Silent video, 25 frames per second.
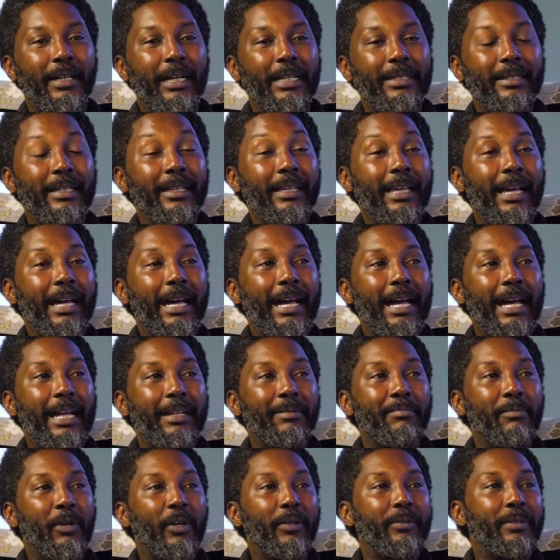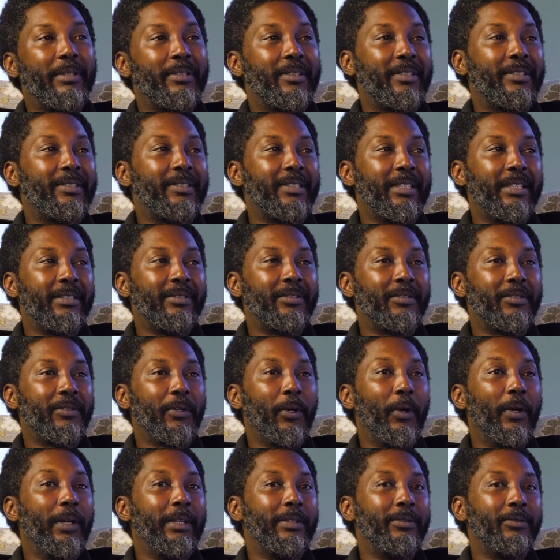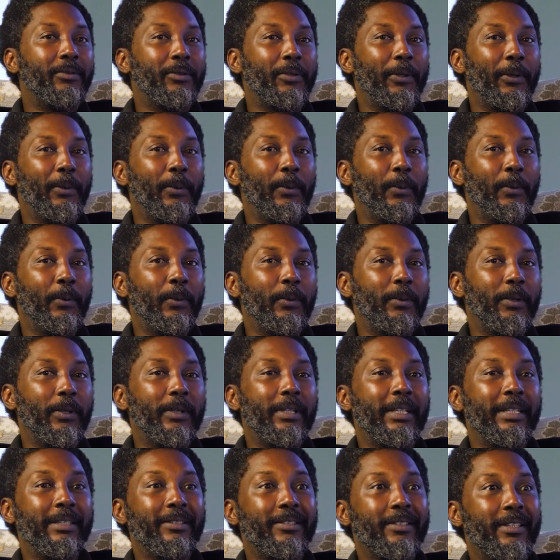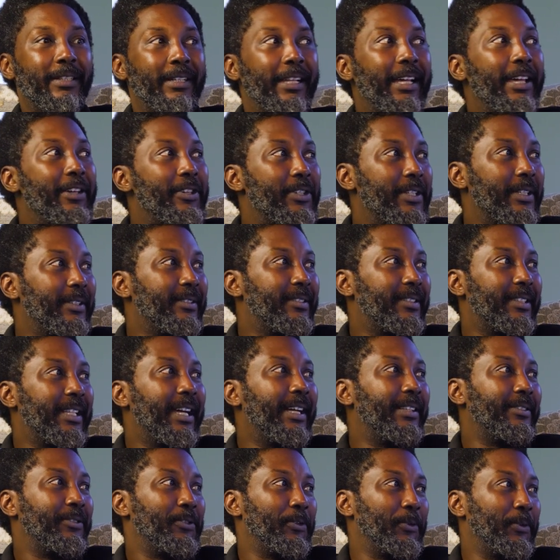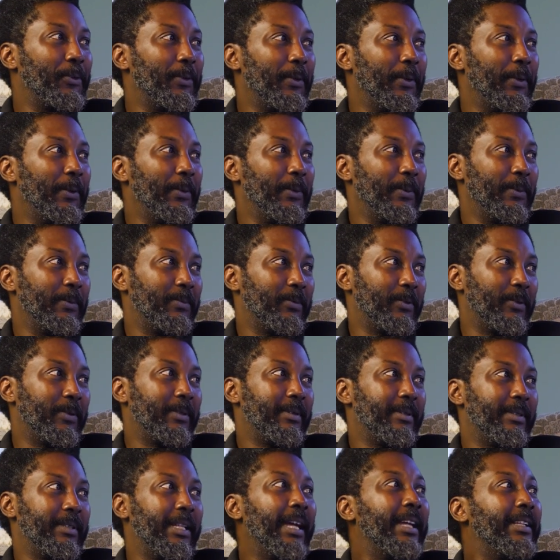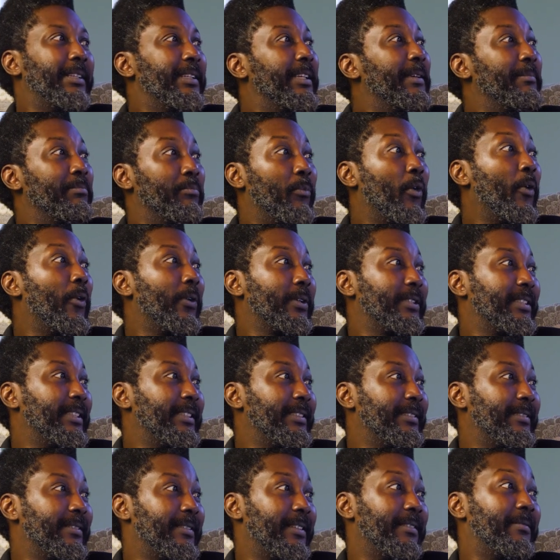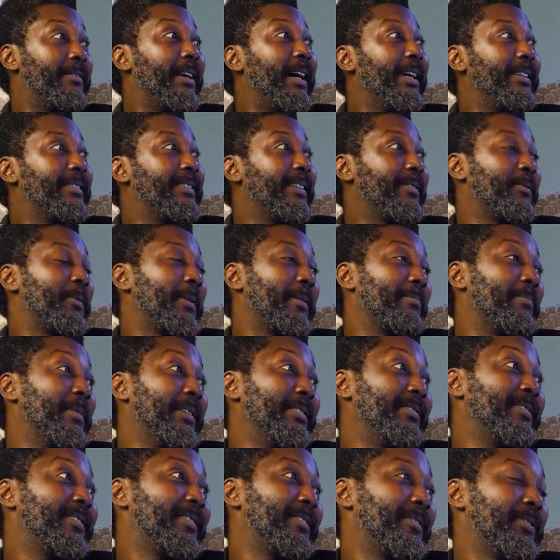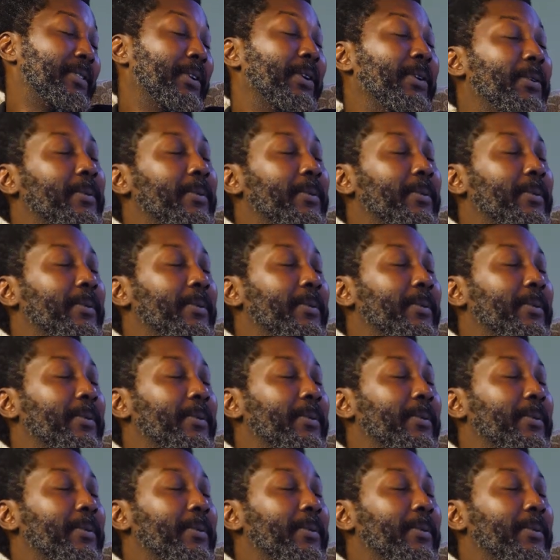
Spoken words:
I think I had more resistance going to do the installations than importing the right equipment.